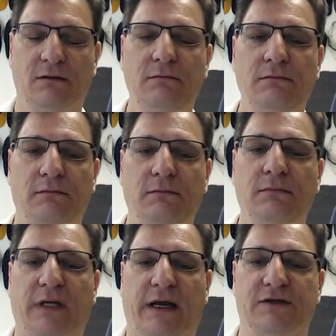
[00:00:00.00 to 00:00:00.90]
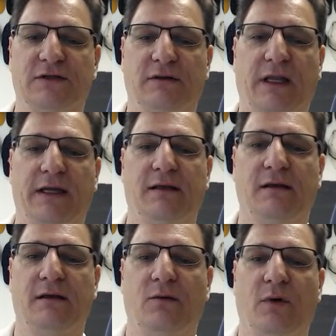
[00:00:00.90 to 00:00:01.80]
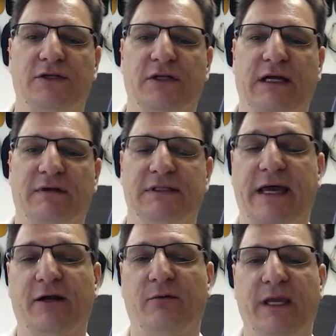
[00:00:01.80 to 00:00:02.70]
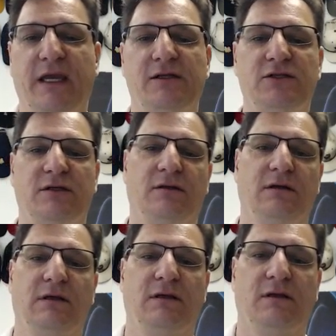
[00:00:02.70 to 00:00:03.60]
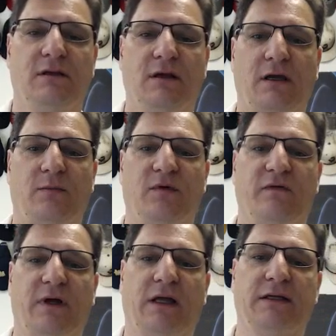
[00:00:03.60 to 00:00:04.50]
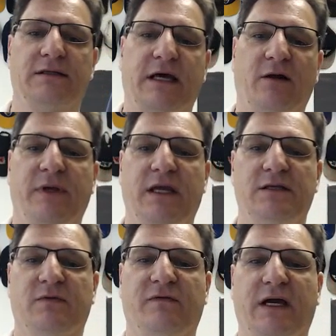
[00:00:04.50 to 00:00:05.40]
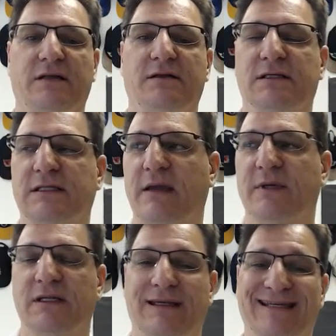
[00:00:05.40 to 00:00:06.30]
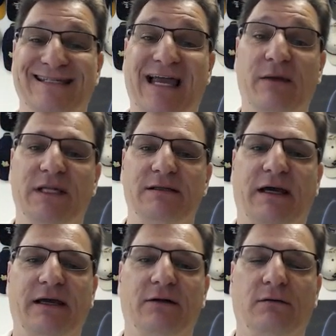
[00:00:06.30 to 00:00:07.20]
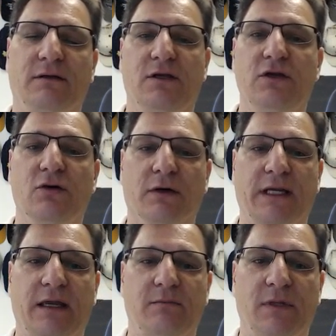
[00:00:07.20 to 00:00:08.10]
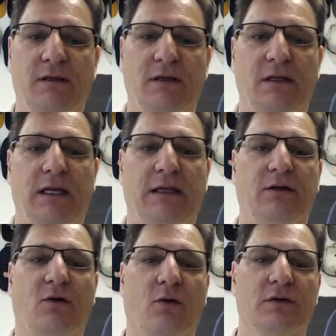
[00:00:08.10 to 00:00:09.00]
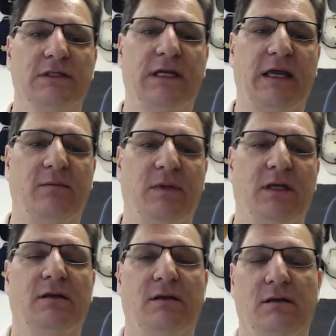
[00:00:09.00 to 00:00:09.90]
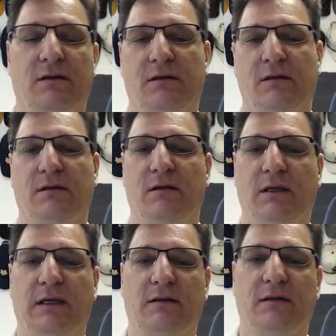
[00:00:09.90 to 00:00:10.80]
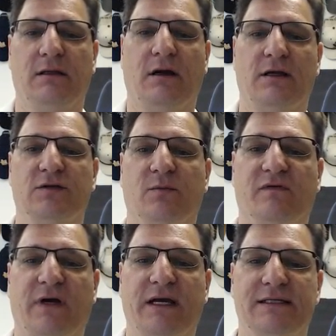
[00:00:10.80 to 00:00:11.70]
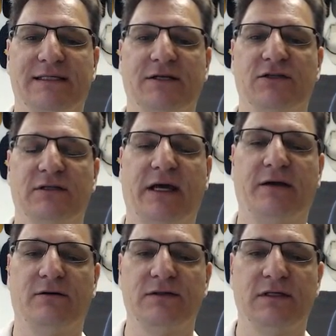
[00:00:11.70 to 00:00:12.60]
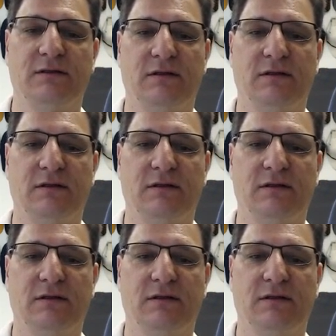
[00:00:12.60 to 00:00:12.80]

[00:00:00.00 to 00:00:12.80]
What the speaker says: I also want you to have a title page. On the title page, provide the assignment title, your name, and a course name, and then also provide section titles.